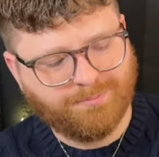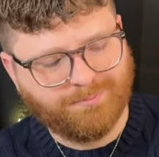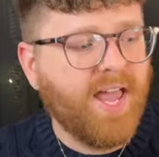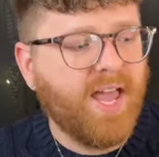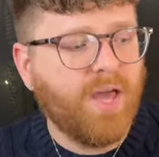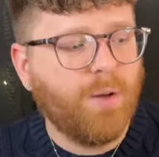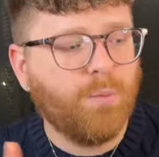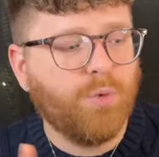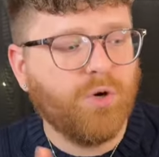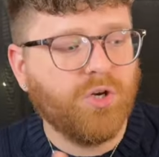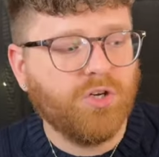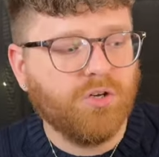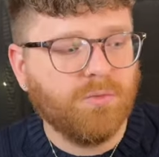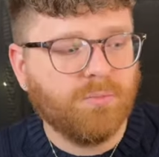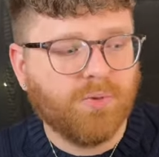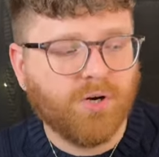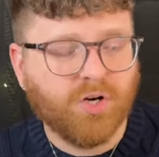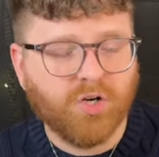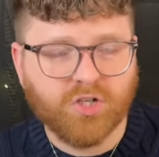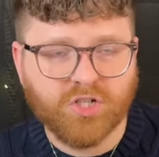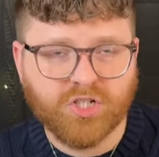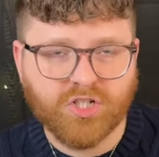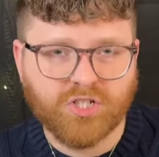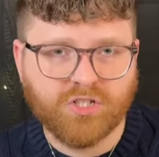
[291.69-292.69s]
And when you
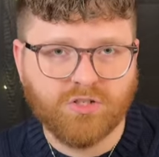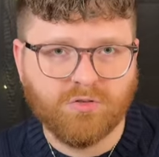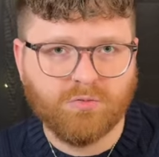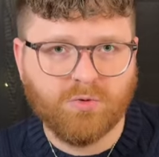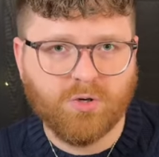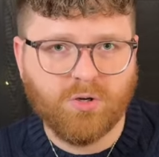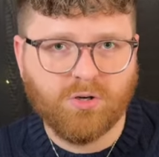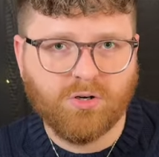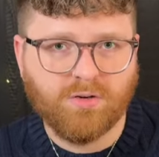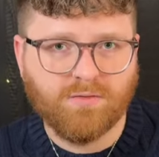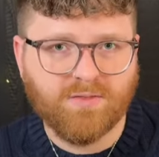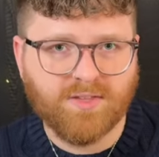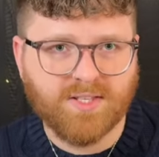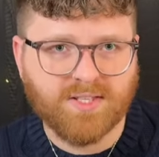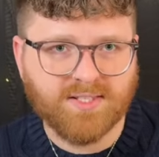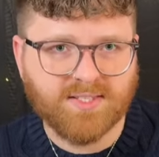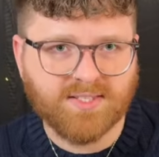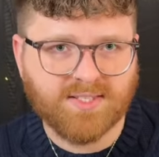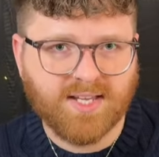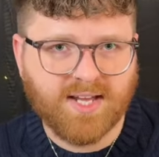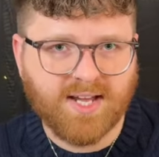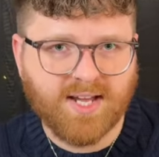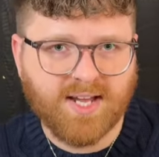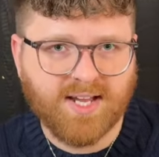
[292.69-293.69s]
purchase a Rogue of this
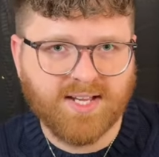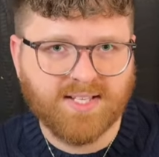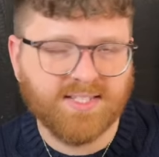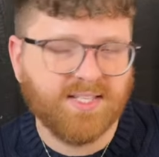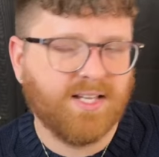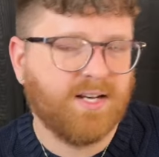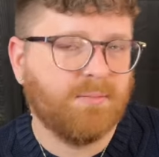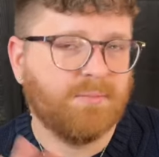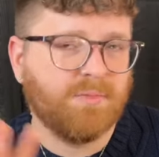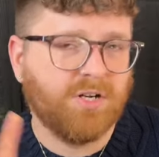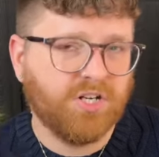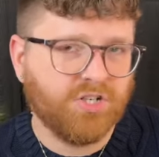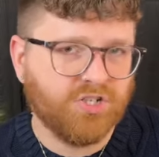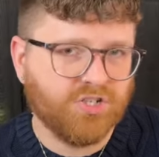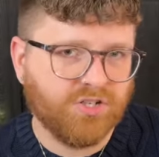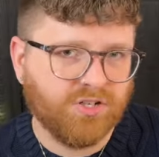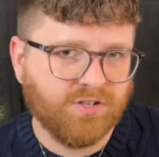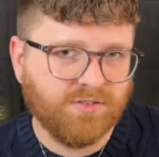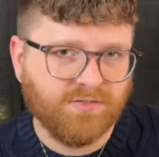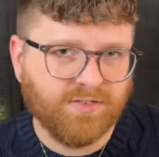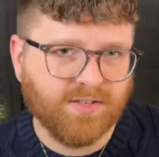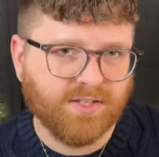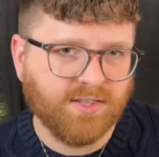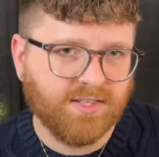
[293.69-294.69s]
size, and I'm not sure
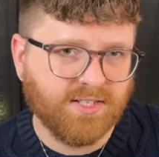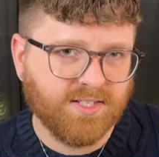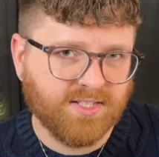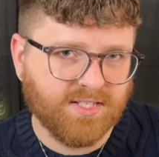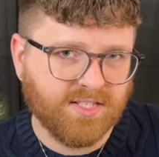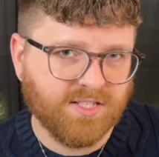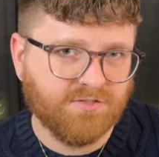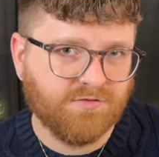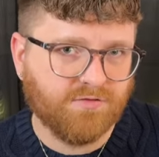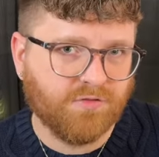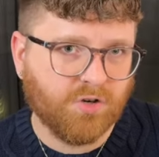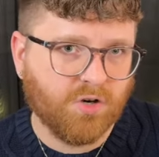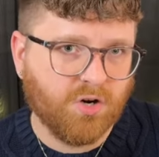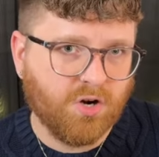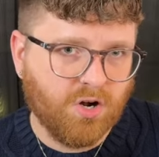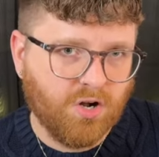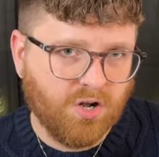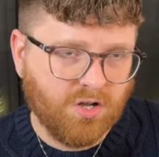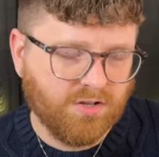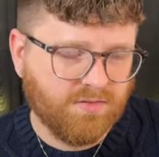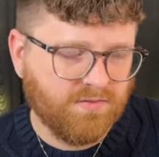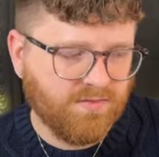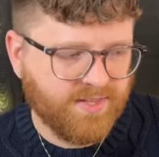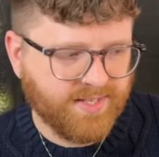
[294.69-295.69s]
if it, this is for
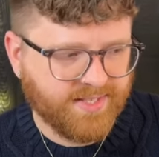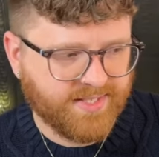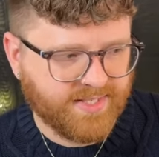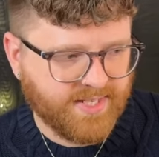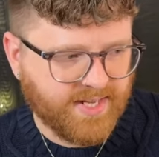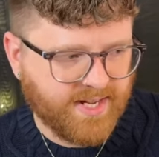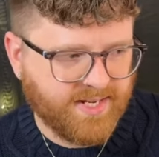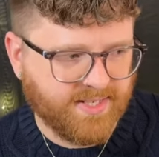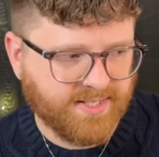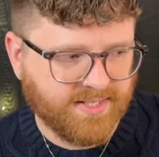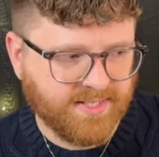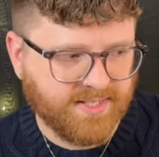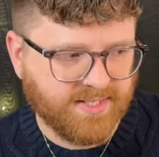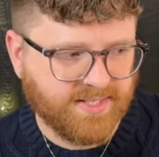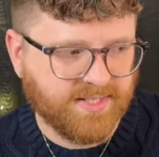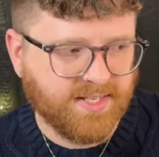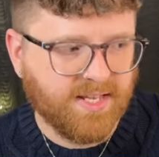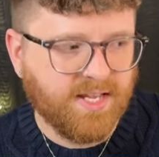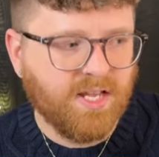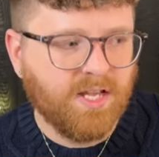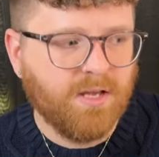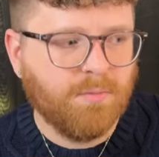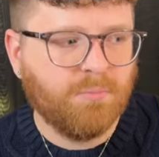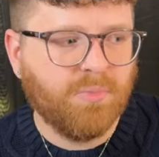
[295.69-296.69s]
all of the sizes,
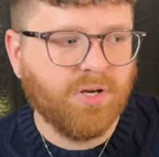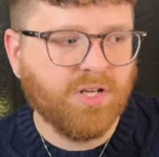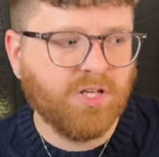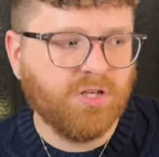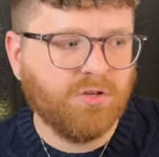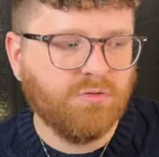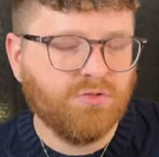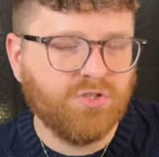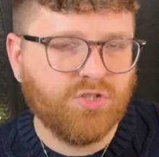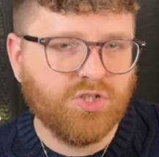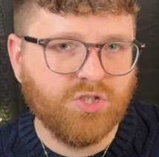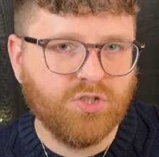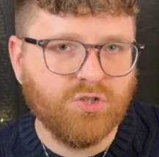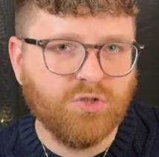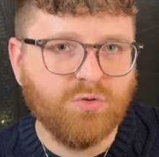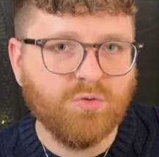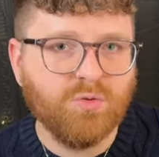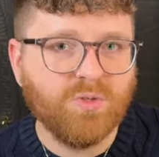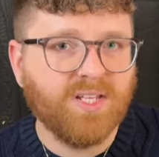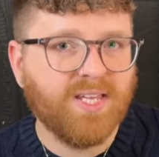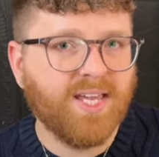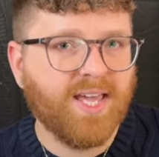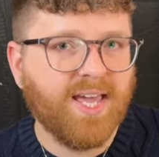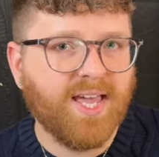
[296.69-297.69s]
but you do
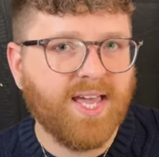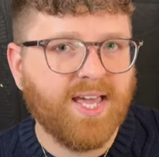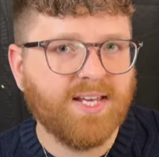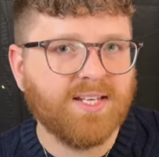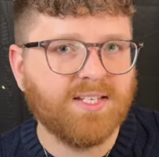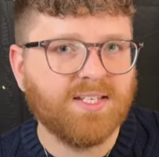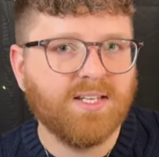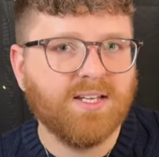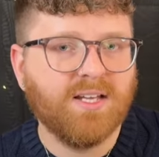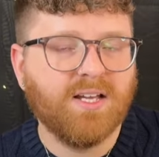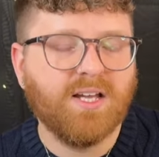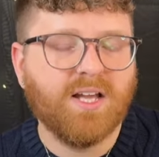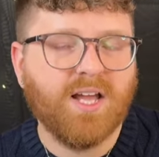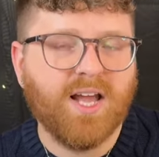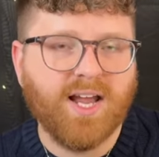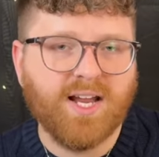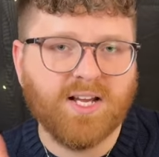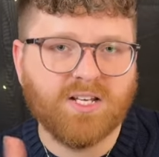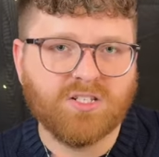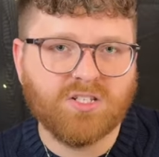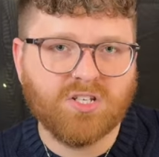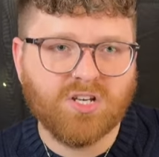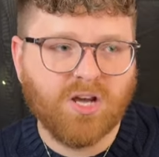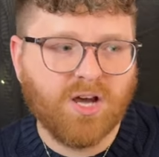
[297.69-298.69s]
get
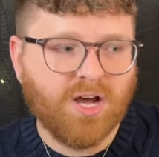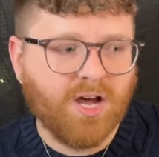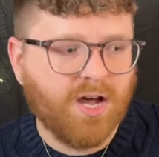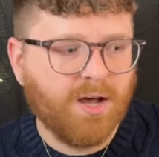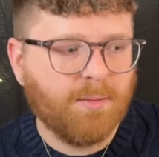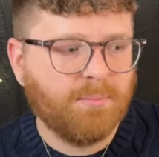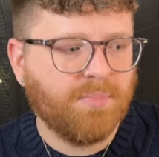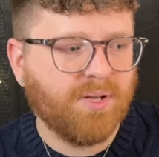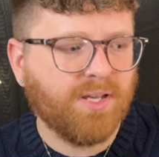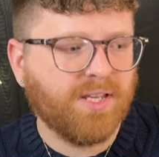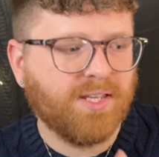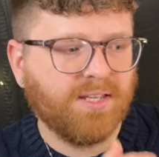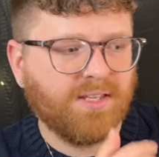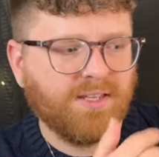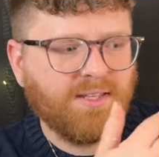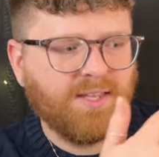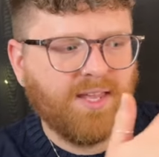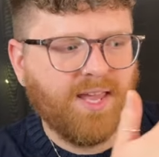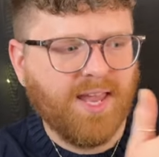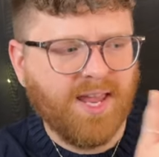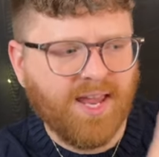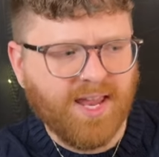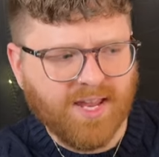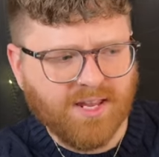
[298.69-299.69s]
a top
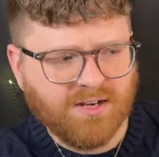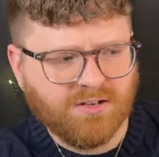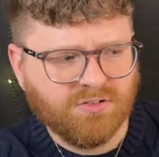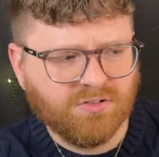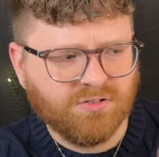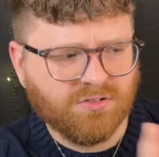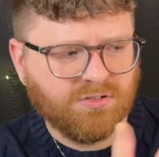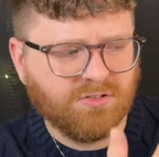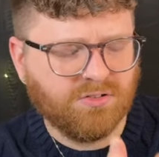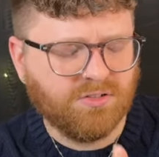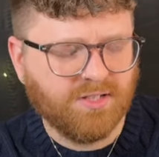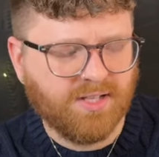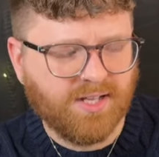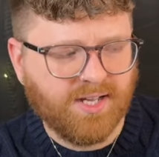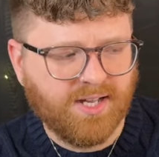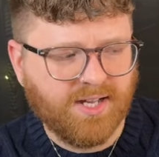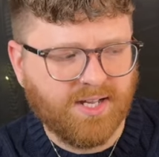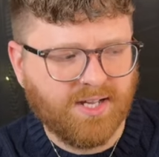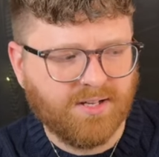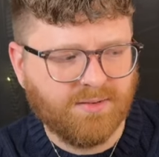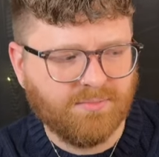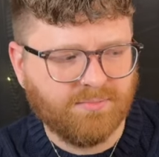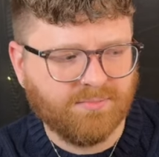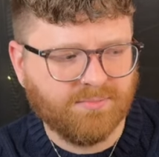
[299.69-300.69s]
handle
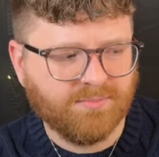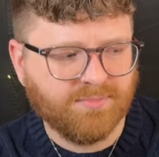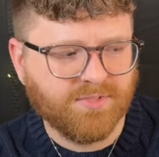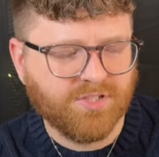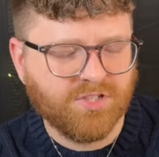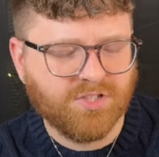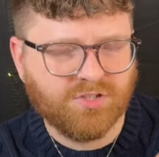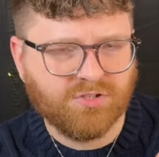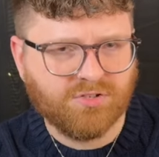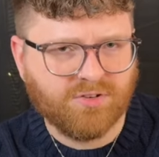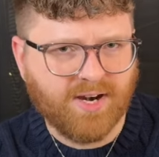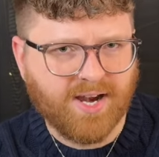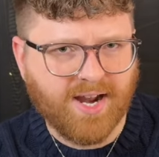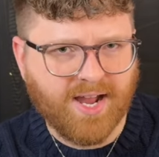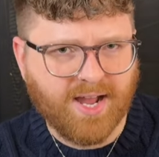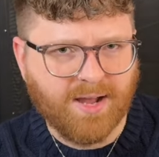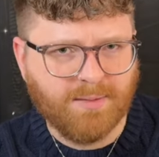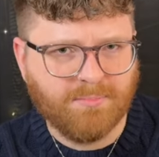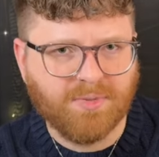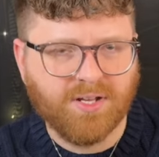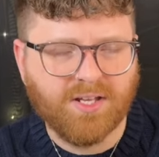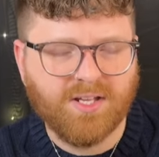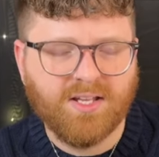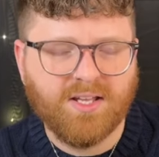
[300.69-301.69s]
um,
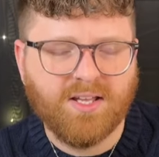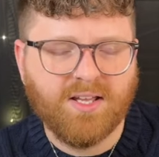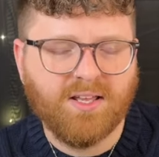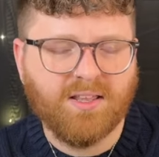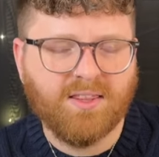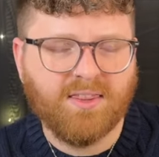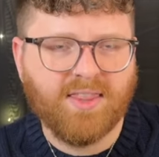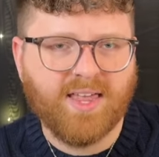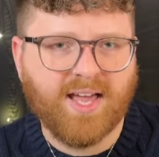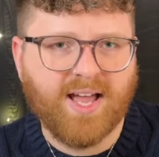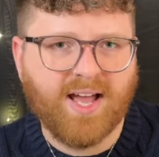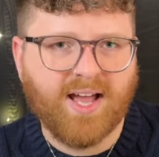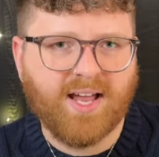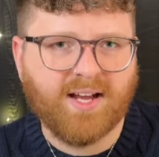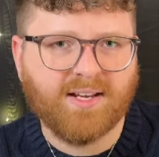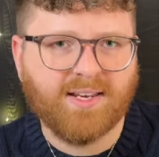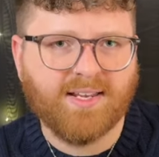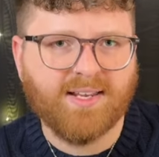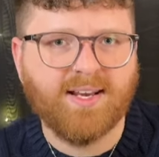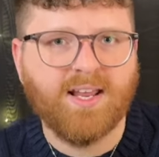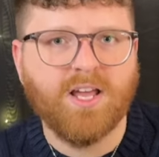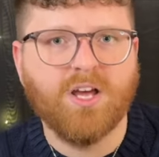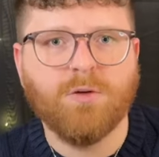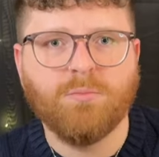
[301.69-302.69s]
strap that
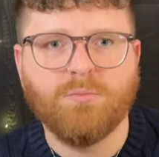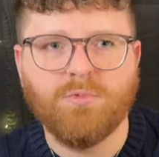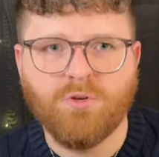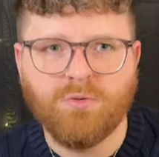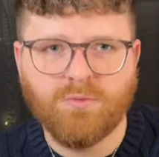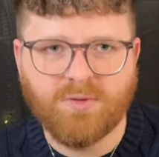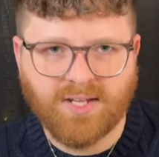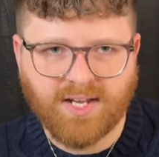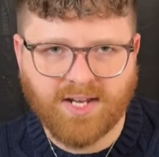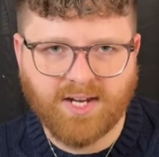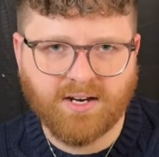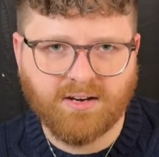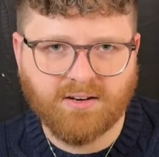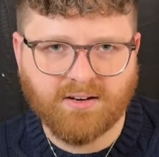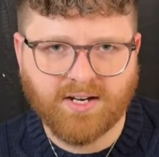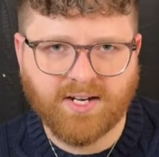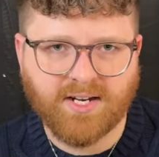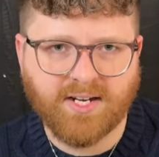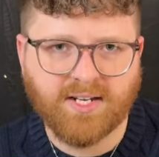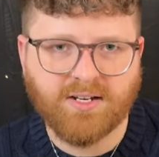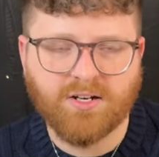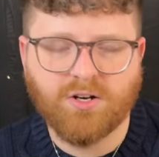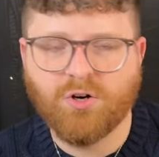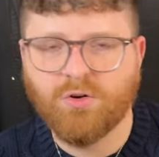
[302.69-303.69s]
can help you
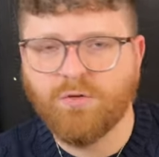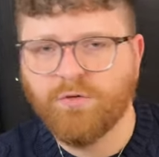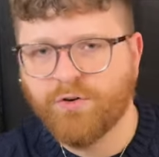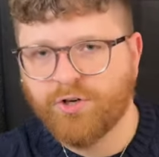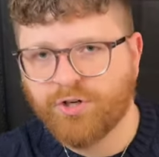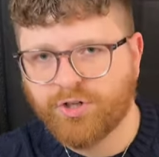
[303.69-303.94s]
carry it over